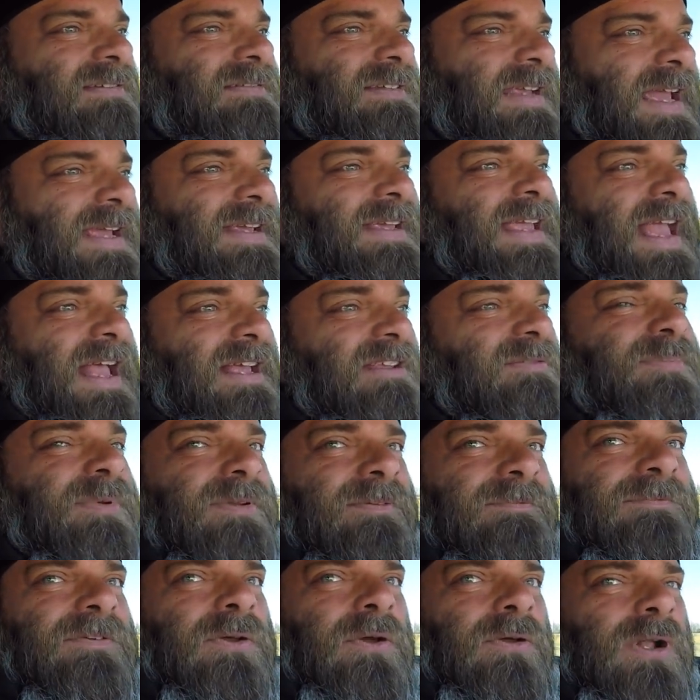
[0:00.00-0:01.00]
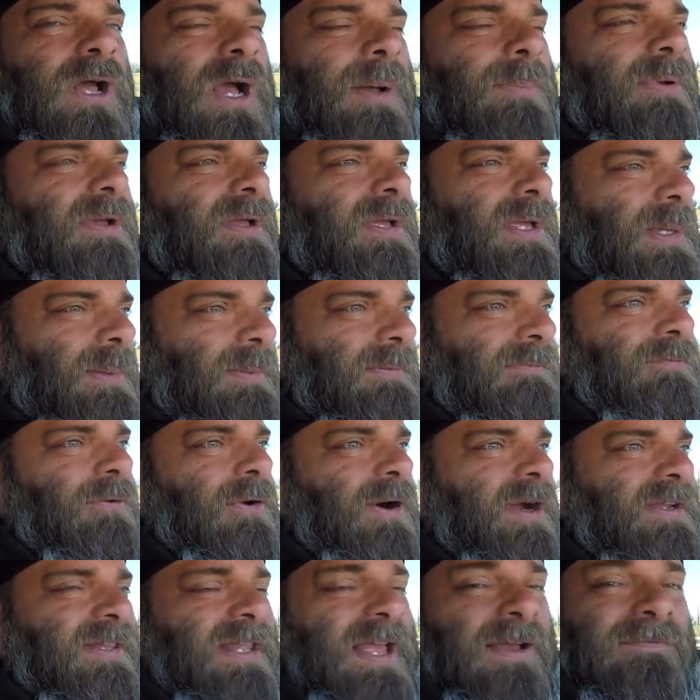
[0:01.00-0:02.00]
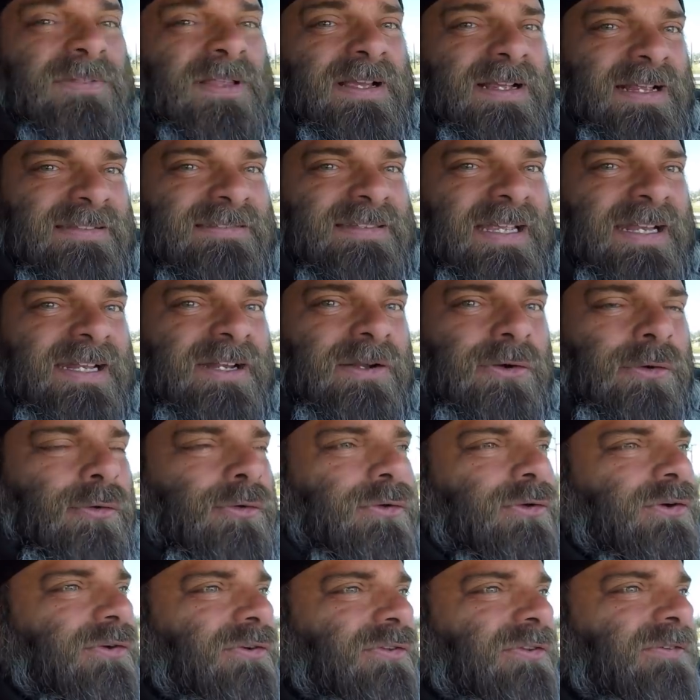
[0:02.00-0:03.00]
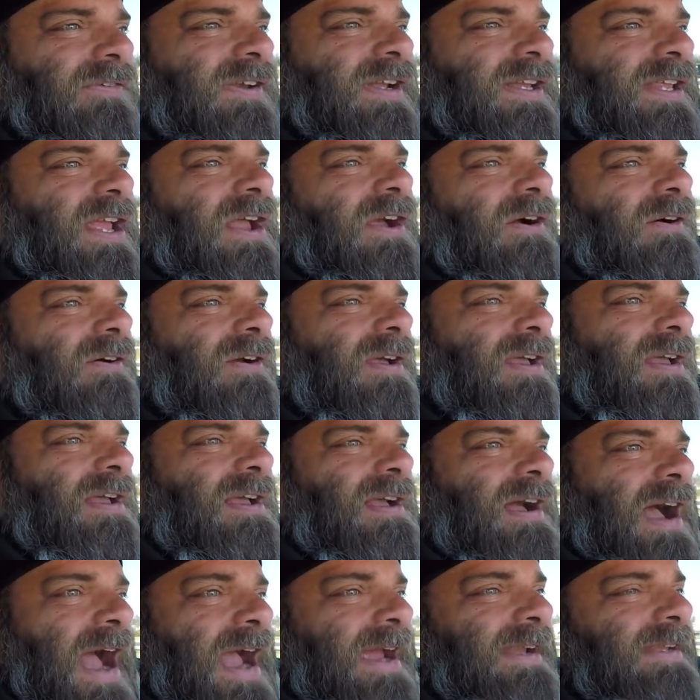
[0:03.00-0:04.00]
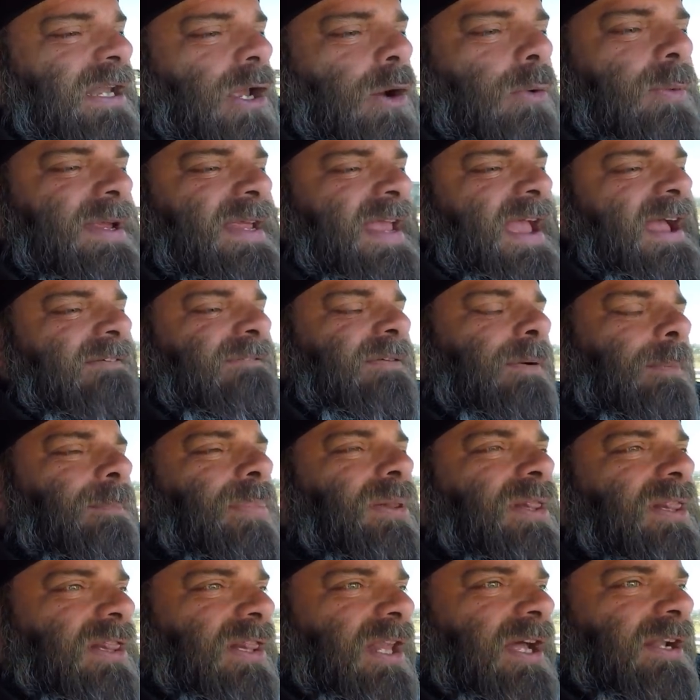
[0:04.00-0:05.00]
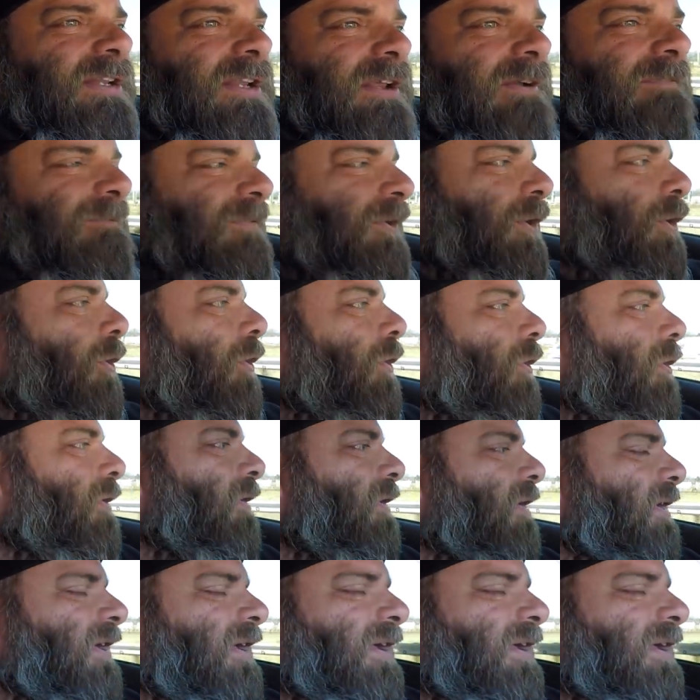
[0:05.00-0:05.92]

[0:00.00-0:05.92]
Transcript: tank has been filled up before I left, like I stated earlier in the video, I know we have plenty of fuel,